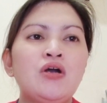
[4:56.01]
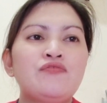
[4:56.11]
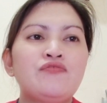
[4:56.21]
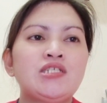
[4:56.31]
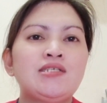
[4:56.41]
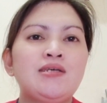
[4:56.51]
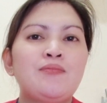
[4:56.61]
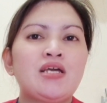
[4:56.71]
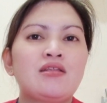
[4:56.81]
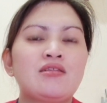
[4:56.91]
fix
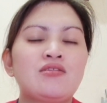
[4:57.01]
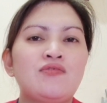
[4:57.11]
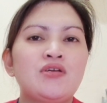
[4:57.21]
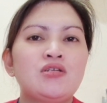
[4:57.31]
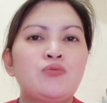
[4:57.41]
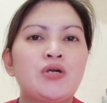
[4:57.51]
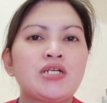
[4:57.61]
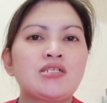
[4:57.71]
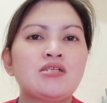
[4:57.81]
something that already works.